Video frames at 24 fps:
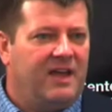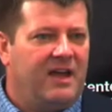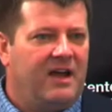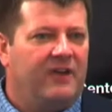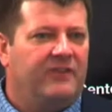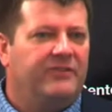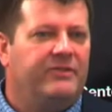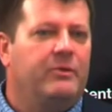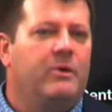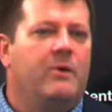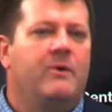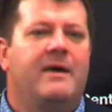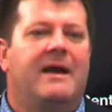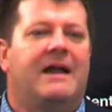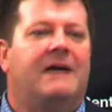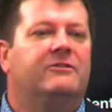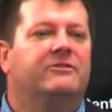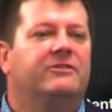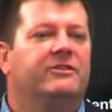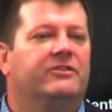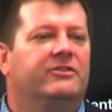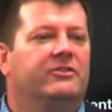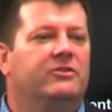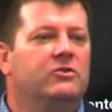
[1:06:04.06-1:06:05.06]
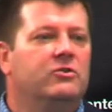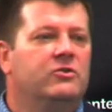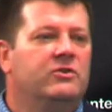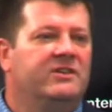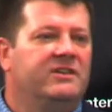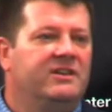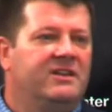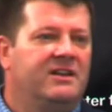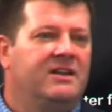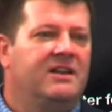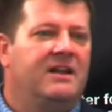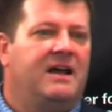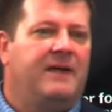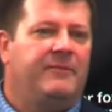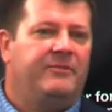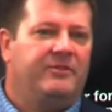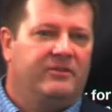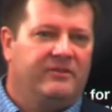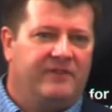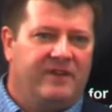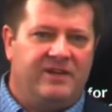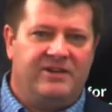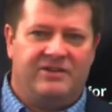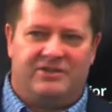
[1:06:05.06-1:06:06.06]
scales, and we went out to school and did an
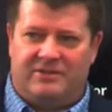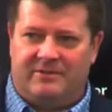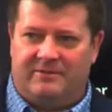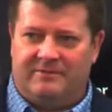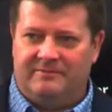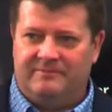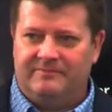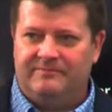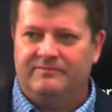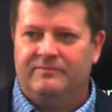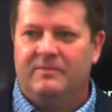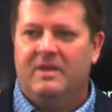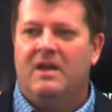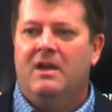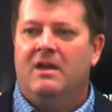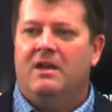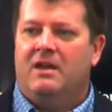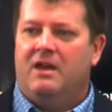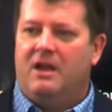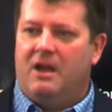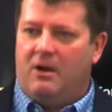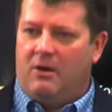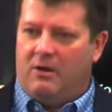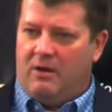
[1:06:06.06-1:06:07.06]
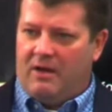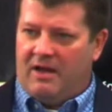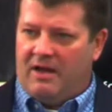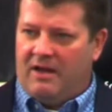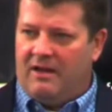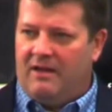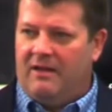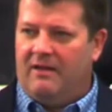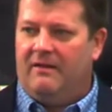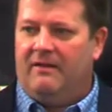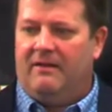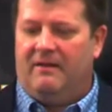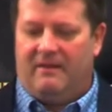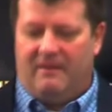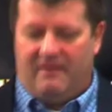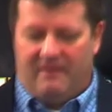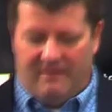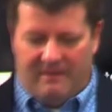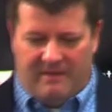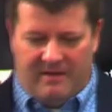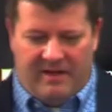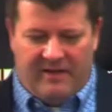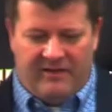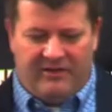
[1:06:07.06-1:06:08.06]
observation. You know,
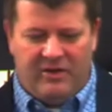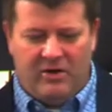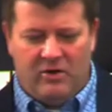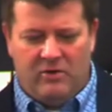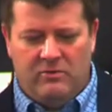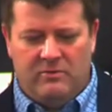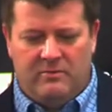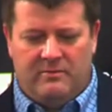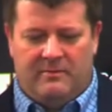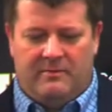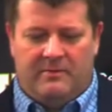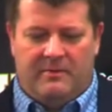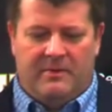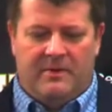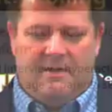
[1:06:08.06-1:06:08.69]
and so